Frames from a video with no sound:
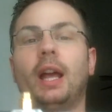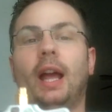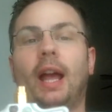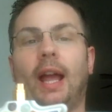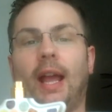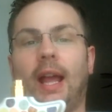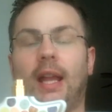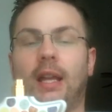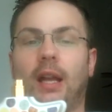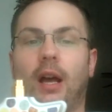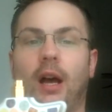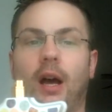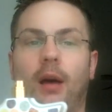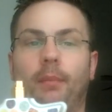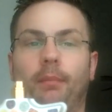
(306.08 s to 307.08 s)
and
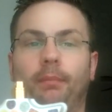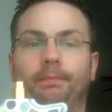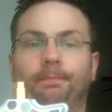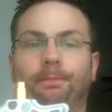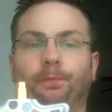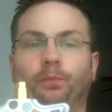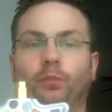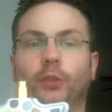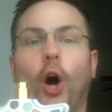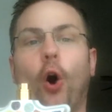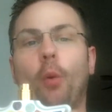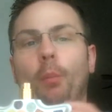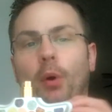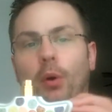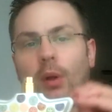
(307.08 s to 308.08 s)

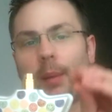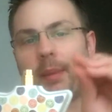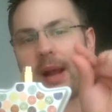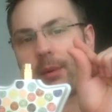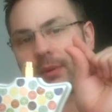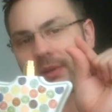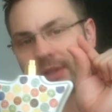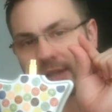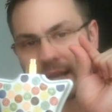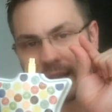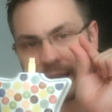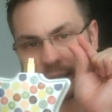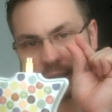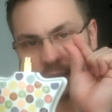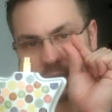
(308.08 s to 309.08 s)
almost, I mean, I would say
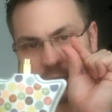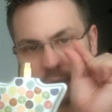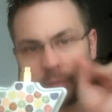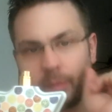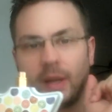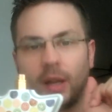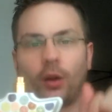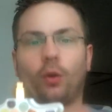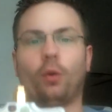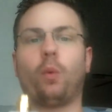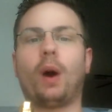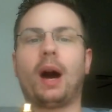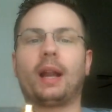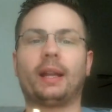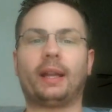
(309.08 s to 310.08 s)
a little bit
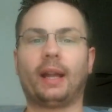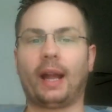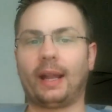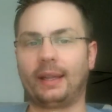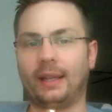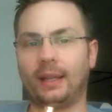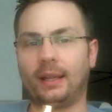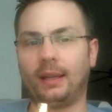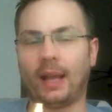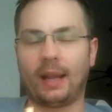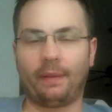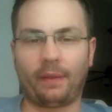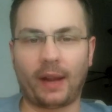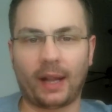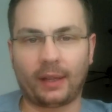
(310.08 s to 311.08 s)
aquatic. I
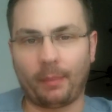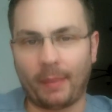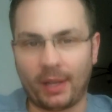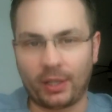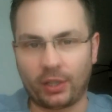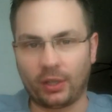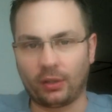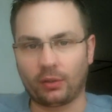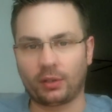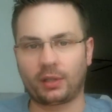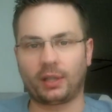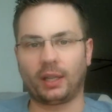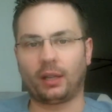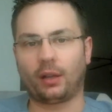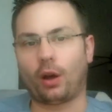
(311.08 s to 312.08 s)
forgot to mention there's a
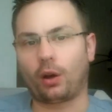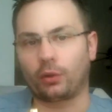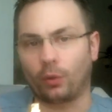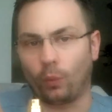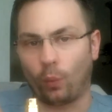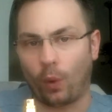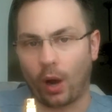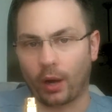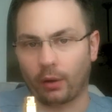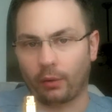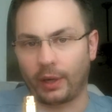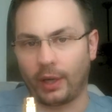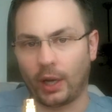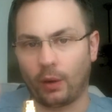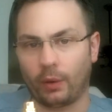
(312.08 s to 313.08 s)
thing called a
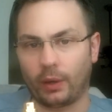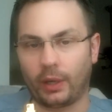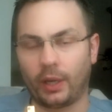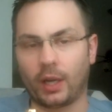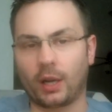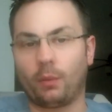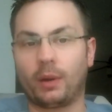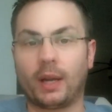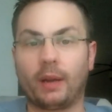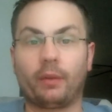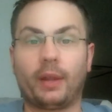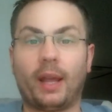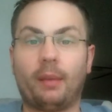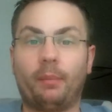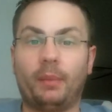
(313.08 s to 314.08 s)
watery note in here, whatever
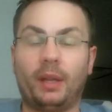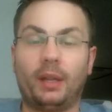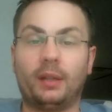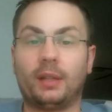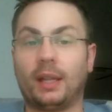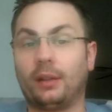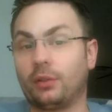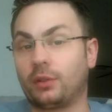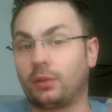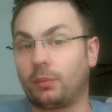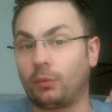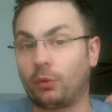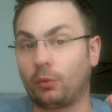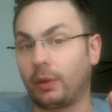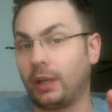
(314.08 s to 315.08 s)
that means, and there's
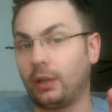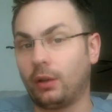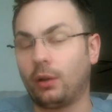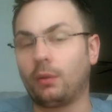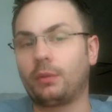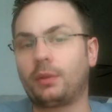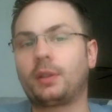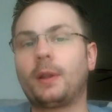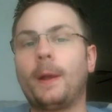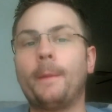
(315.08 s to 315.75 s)
some green notes,